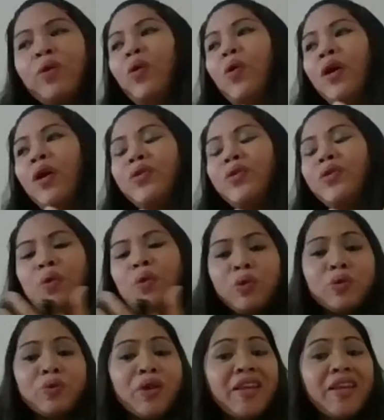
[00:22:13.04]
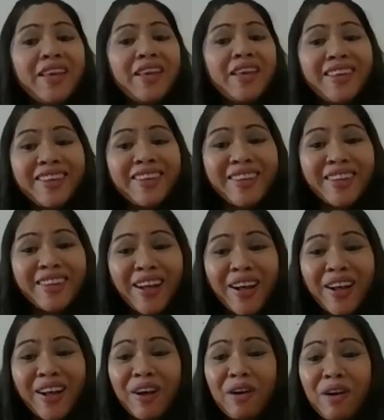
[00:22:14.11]
undergo training
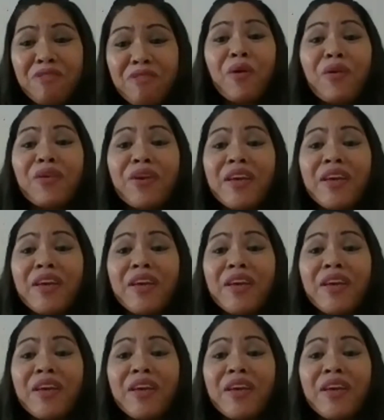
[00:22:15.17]
for it,